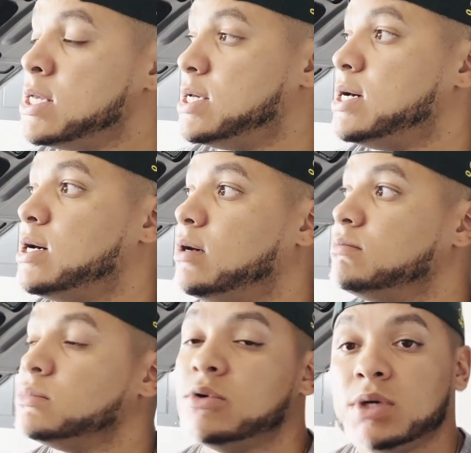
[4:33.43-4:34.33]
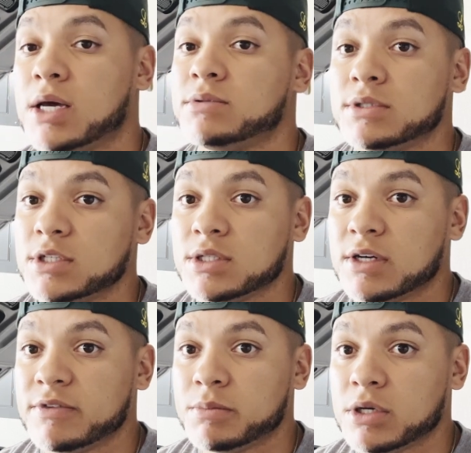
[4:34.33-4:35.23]
Um, we absolutely
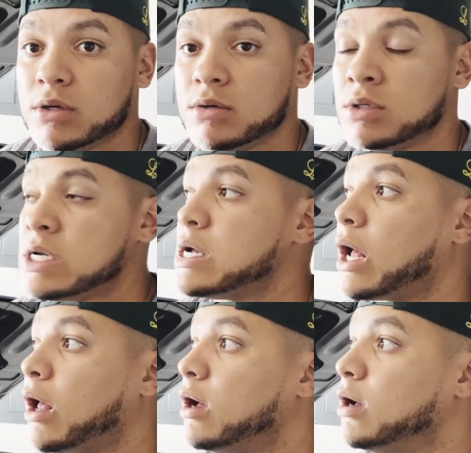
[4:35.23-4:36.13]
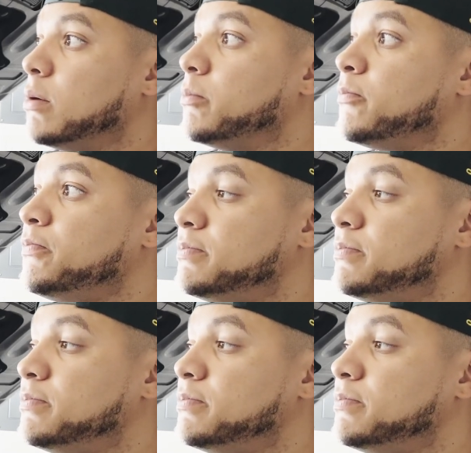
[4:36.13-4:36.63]
love the boat. Um,